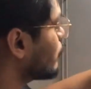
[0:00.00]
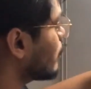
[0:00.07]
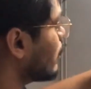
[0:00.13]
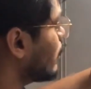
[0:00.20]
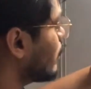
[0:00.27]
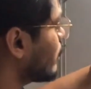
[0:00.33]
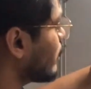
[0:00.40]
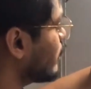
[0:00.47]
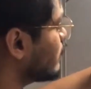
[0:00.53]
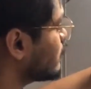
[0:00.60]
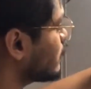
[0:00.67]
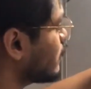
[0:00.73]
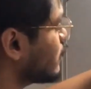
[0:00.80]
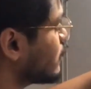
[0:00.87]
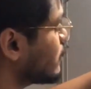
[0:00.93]
the
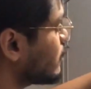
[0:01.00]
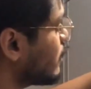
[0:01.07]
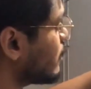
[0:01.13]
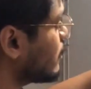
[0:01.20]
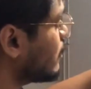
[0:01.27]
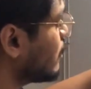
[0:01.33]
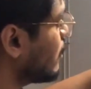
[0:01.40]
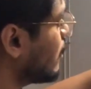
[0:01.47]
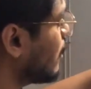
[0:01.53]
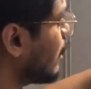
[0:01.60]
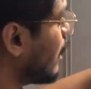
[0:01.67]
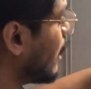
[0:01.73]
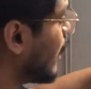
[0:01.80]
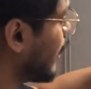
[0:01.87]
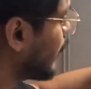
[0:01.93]
right-sided lung.
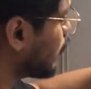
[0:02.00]
And